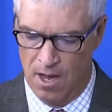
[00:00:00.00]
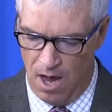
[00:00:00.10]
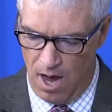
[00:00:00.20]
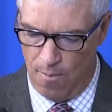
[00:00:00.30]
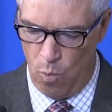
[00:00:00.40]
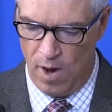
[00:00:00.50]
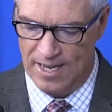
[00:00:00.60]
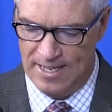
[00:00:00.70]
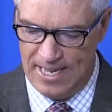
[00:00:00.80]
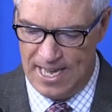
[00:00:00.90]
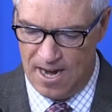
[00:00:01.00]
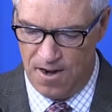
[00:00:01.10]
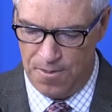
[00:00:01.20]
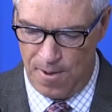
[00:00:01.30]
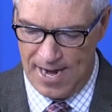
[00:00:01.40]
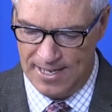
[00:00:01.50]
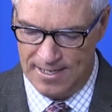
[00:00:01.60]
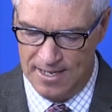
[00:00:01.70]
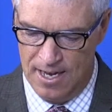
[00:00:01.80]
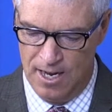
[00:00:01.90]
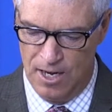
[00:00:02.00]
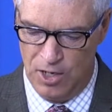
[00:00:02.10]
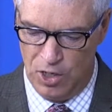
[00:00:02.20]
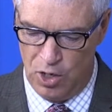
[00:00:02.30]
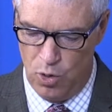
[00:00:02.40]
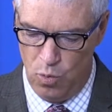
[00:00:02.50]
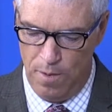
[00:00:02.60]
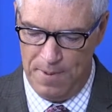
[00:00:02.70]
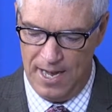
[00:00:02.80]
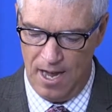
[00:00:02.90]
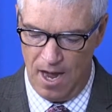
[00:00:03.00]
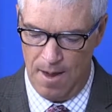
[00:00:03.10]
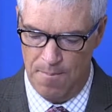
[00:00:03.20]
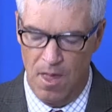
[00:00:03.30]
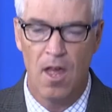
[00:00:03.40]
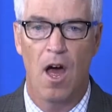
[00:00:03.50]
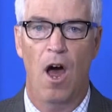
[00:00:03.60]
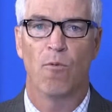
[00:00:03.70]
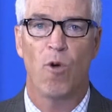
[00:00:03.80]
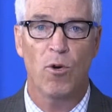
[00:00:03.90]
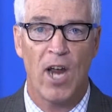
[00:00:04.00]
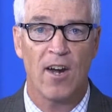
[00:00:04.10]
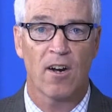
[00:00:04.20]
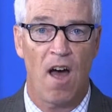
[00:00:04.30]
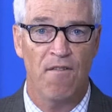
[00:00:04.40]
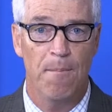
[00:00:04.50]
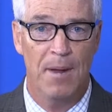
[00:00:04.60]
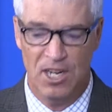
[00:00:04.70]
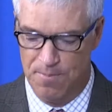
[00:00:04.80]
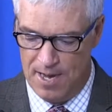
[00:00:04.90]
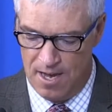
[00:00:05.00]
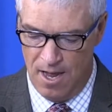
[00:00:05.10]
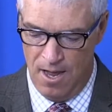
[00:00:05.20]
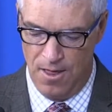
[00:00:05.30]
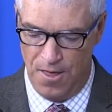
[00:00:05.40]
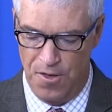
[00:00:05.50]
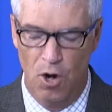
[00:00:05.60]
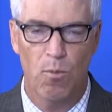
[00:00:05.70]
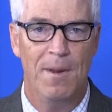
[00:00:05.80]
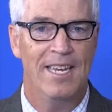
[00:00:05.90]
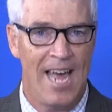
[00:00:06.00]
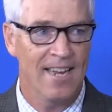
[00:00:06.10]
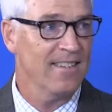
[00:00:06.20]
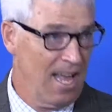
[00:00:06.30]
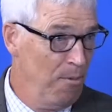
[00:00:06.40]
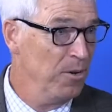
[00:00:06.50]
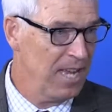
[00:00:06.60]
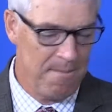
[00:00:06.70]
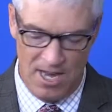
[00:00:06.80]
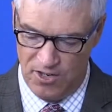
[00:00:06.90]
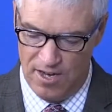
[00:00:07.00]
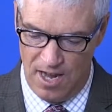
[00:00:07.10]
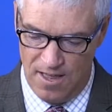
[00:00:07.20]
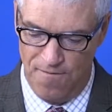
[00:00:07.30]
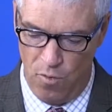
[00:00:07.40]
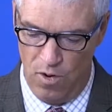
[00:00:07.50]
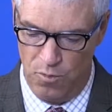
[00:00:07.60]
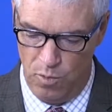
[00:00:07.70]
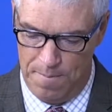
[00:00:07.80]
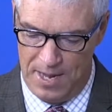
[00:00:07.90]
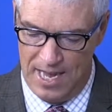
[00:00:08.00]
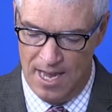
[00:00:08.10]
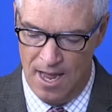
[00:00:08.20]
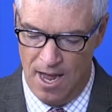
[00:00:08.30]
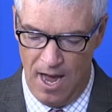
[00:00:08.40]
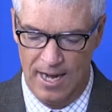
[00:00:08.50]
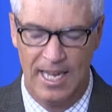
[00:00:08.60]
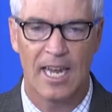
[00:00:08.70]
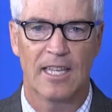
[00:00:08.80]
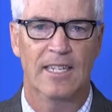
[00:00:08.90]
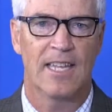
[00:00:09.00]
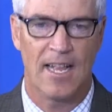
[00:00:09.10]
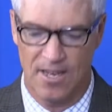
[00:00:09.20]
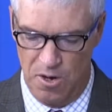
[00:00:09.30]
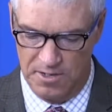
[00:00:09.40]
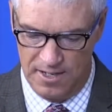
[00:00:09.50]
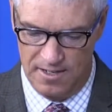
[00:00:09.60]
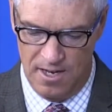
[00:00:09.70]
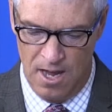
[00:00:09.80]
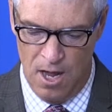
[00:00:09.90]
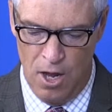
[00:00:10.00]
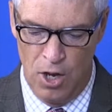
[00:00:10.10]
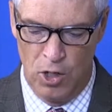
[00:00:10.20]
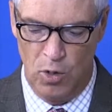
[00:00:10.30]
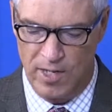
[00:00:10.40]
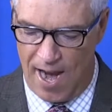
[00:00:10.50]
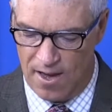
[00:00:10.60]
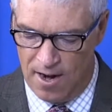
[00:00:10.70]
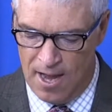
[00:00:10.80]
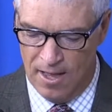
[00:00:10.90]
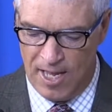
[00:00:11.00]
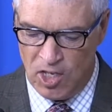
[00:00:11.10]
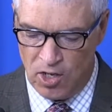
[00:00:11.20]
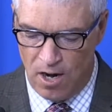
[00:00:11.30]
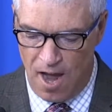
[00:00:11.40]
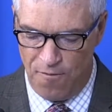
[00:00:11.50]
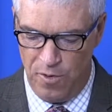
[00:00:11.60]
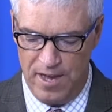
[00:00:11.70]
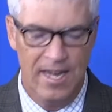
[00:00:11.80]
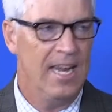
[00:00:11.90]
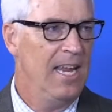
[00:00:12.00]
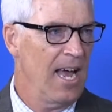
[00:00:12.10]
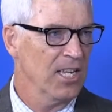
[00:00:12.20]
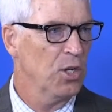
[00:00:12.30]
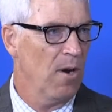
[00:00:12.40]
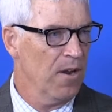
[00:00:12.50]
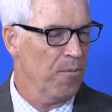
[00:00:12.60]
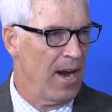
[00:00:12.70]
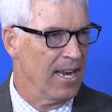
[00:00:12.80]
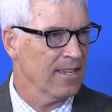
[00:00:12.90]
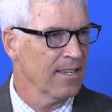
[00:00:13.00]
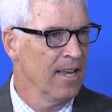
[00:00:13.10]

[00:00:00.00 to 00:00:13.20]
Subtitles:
One is knee arthritis. 2 would be a rotator cuff impingement. The 3rd would be tennis elbow, as I mentioned, and the 4th would be an Achilles tendinosis. So Tyler, let's start off with a knee osteoarthritis.